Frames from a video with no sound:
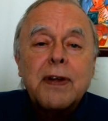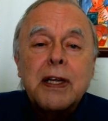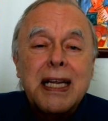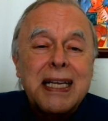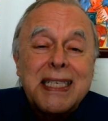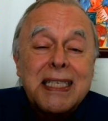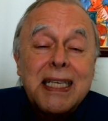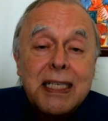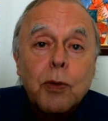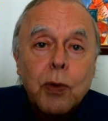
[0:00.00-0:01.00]
It just
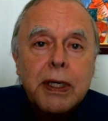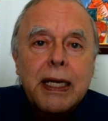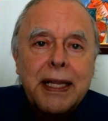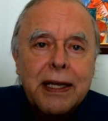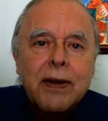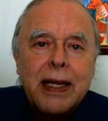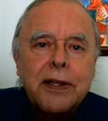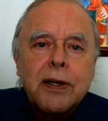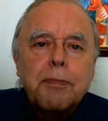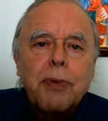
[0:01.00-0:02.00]
isn't working there
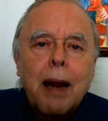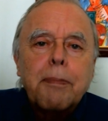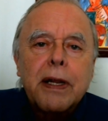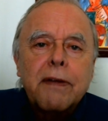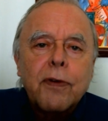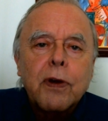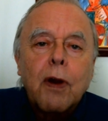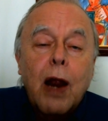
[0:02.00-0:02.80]
either properly for